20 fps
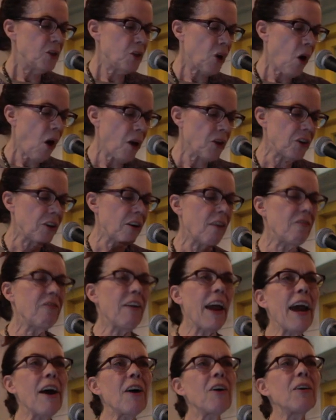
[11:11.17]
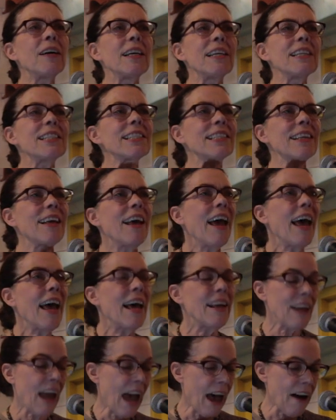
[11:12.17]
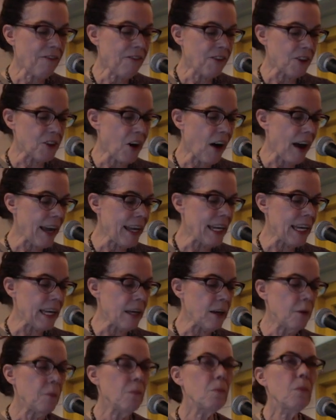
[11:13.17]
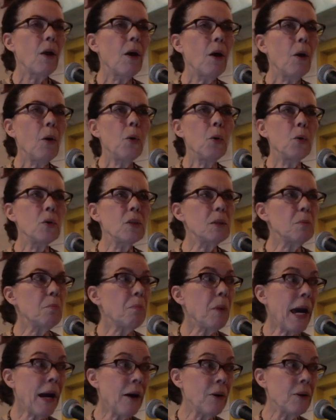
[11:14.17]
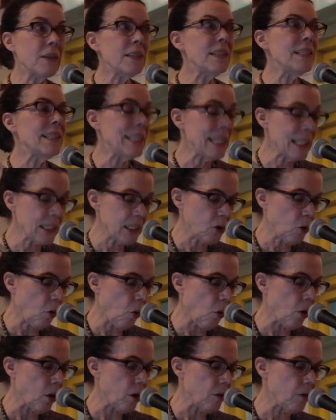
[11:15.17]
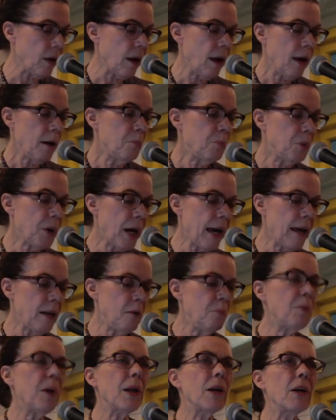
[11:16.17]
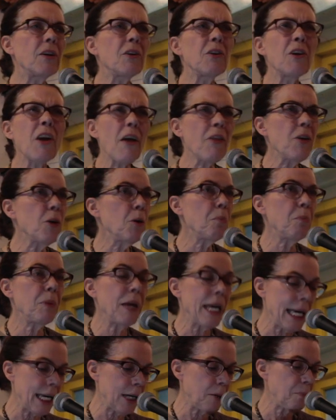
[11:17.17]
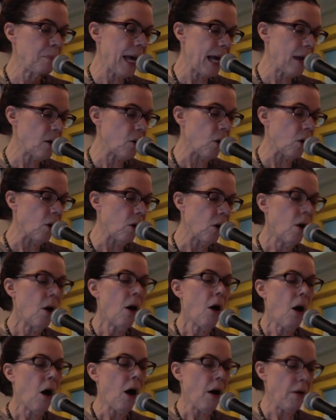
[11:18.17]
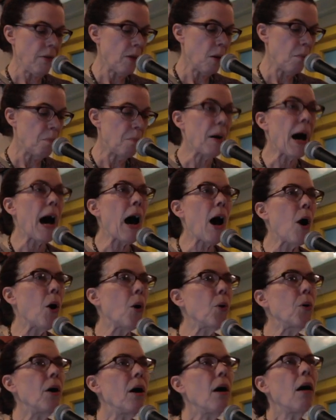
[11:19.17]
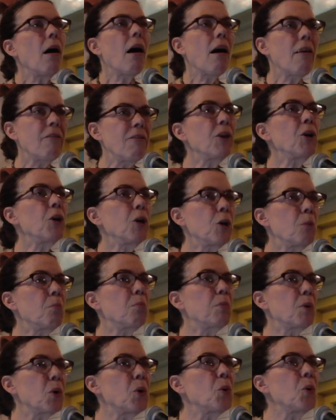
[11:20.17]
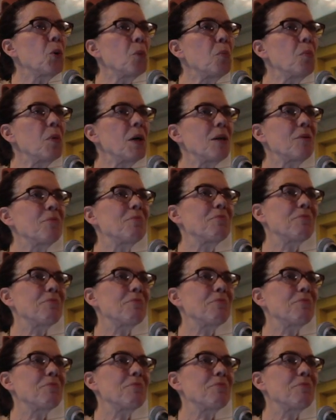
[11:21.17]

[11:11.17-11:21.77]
daughter of Ares and Aphrodite, whose parents' discord bred but another pink petal on the bough of her bloom.